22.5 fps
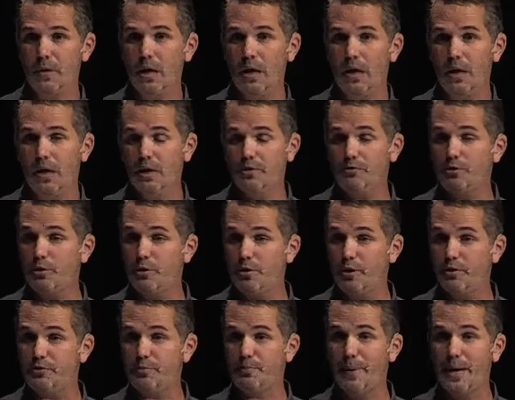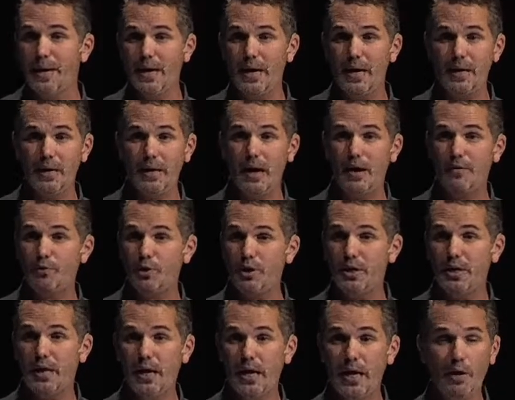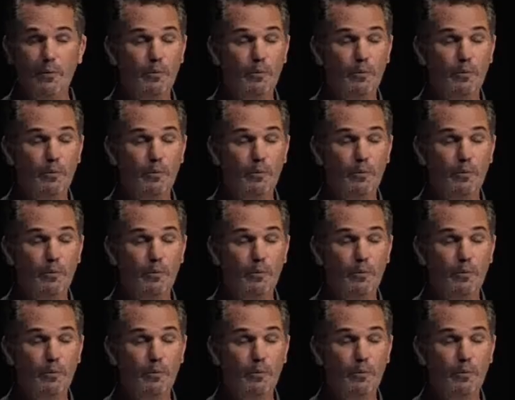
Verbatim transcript: And so this man every day